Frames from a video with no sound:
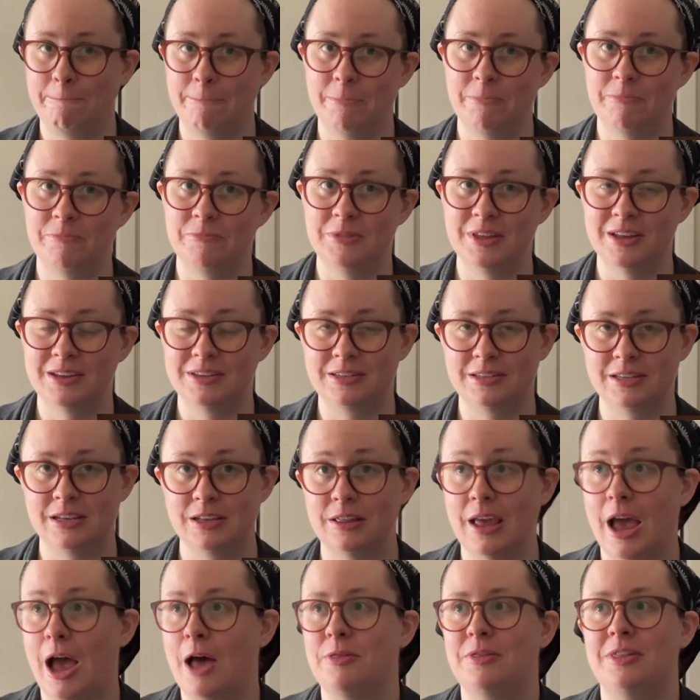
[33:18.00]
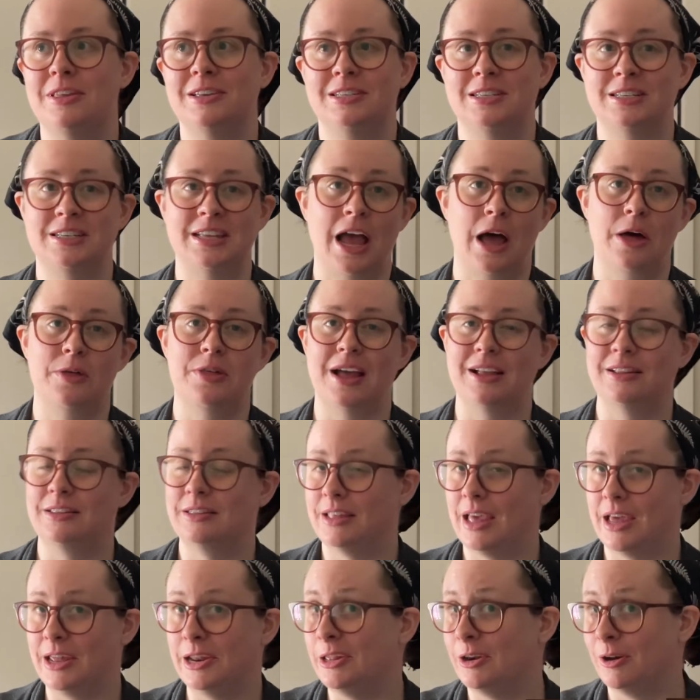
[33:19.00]
this this is how that,
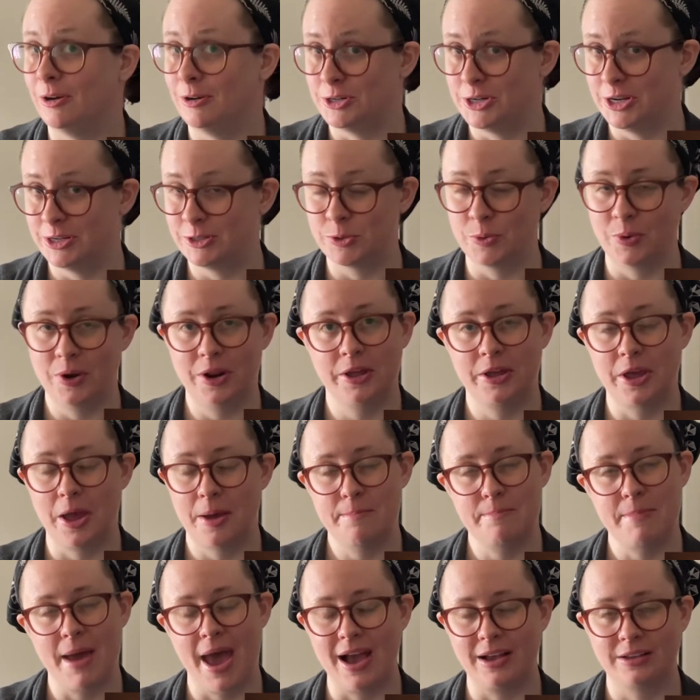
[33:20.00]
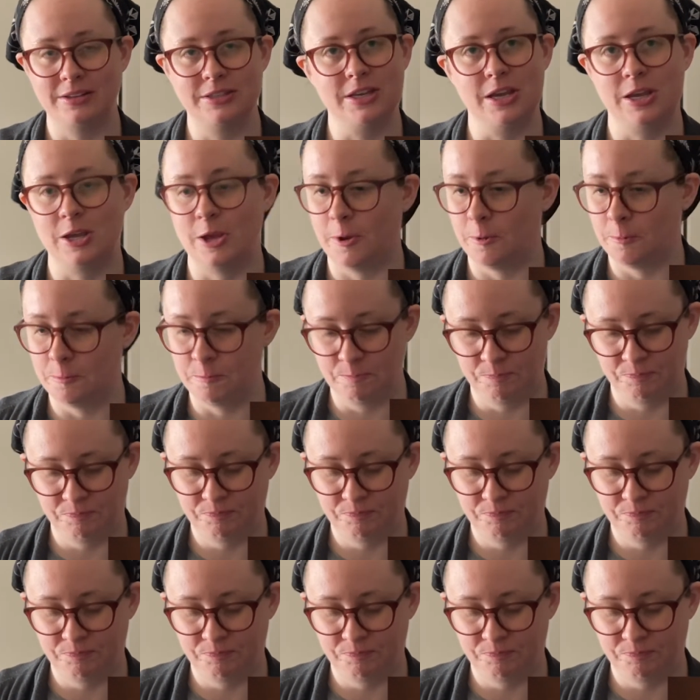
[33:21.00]
that energy is going to come back to you.